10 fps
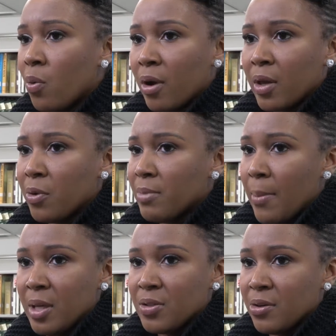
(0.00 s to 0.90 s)
working with
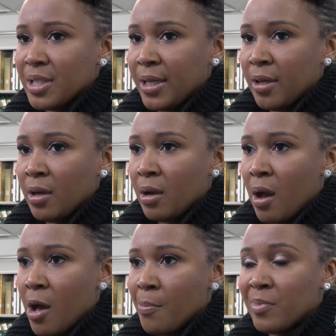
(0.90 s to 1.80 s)
my mentors here,
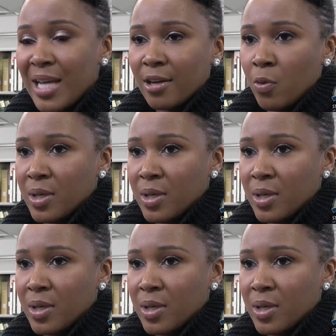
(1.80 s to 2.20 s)
um, Dr.